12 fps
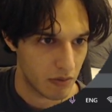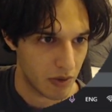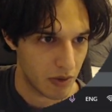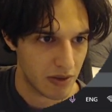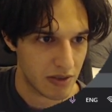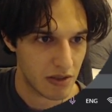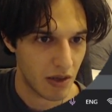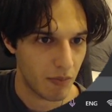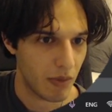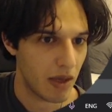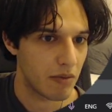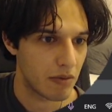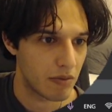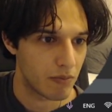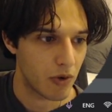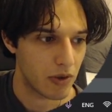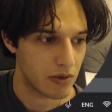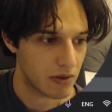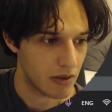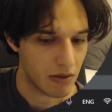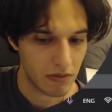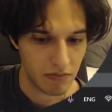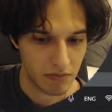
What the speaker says: But this is the main point here,